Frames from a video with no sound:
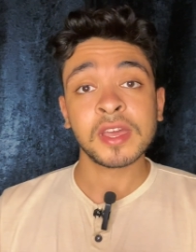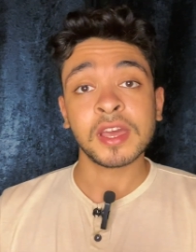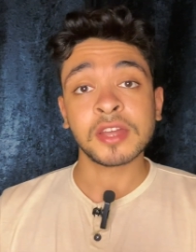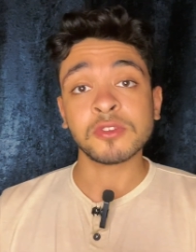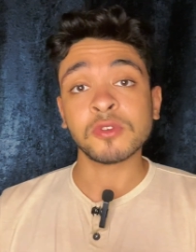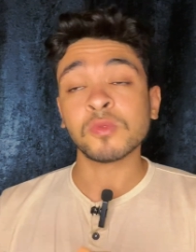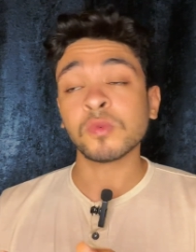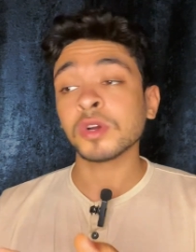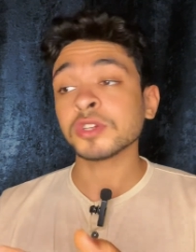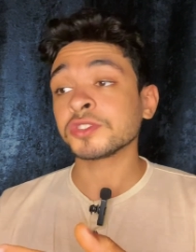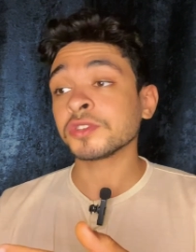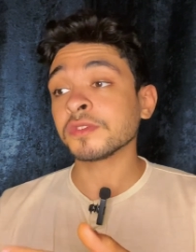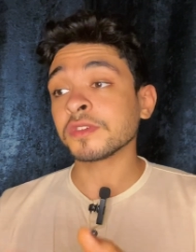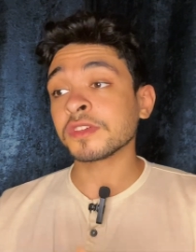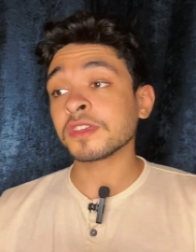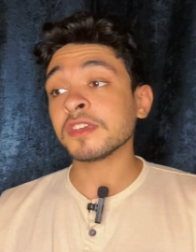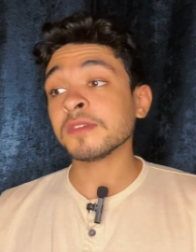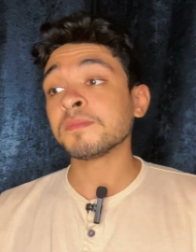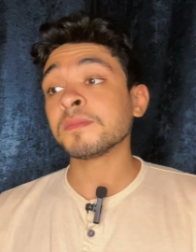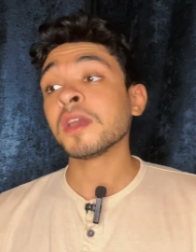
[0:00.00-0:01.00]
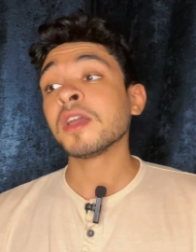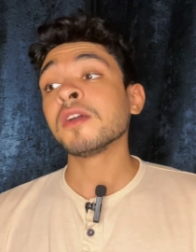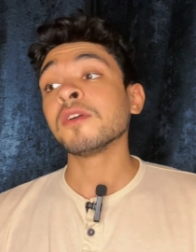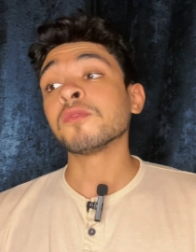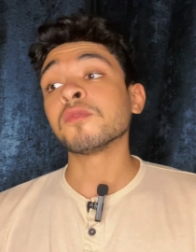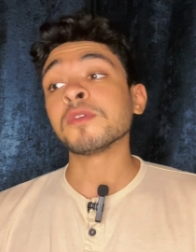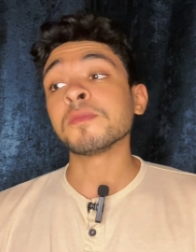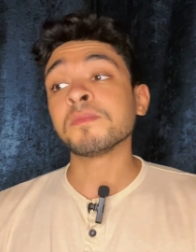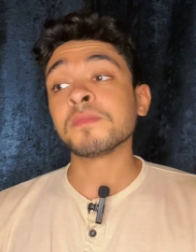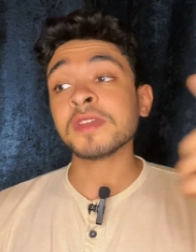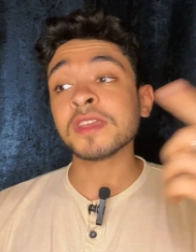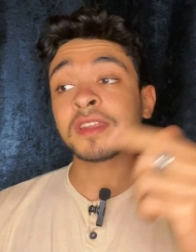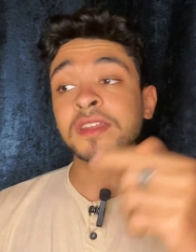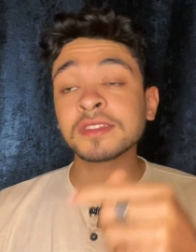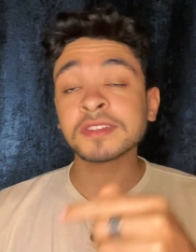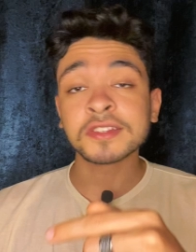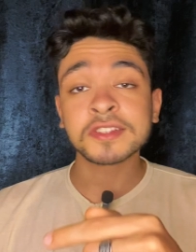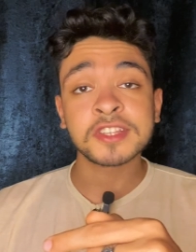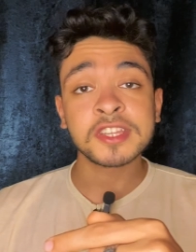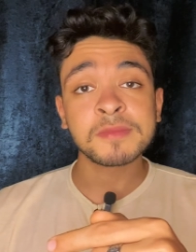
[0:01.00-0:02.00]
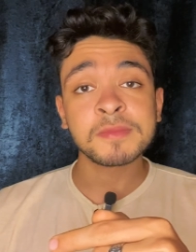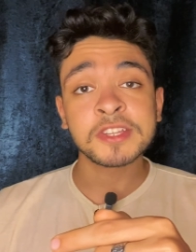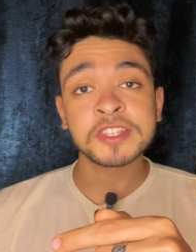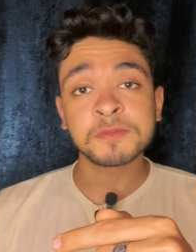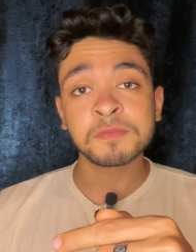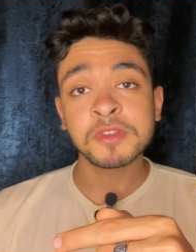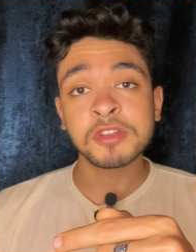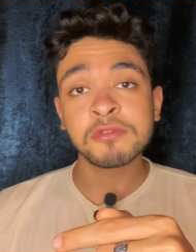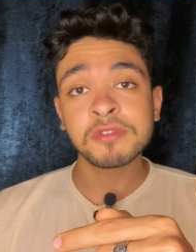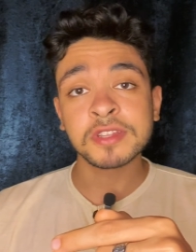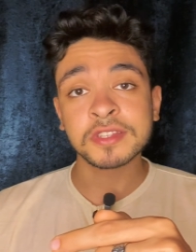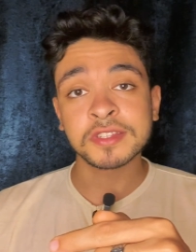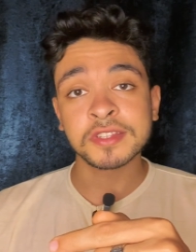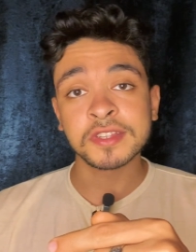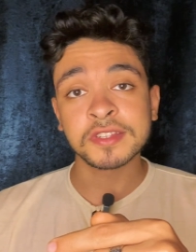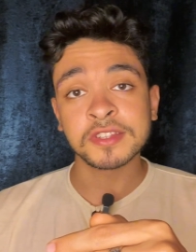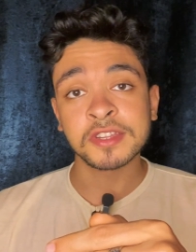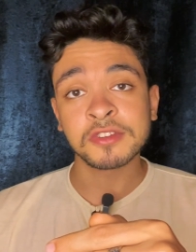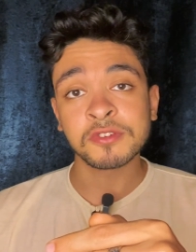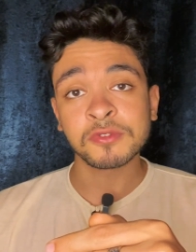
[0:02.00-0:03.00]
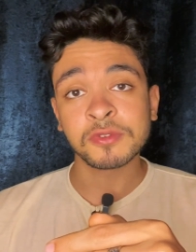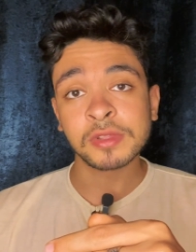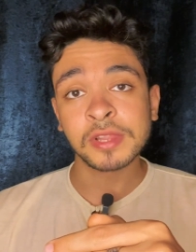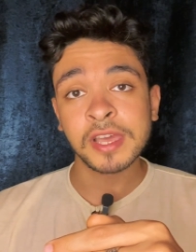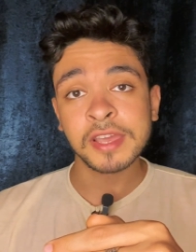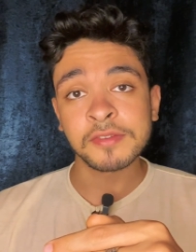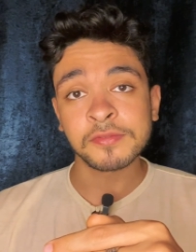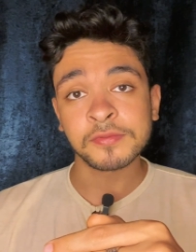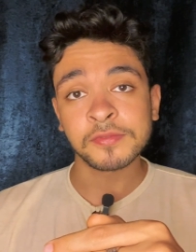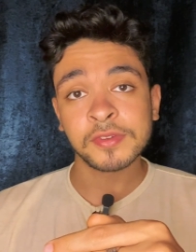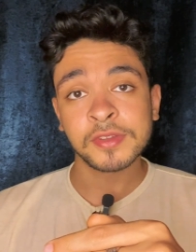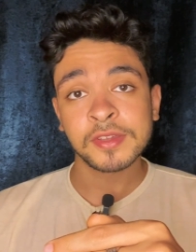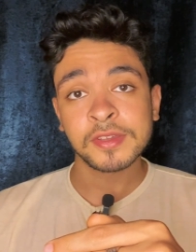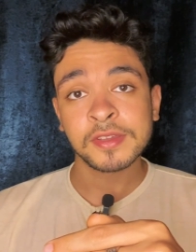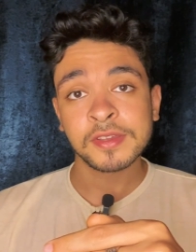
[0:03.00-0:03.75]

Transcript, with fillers: I don't want you to keep repeating the same experiences in your life,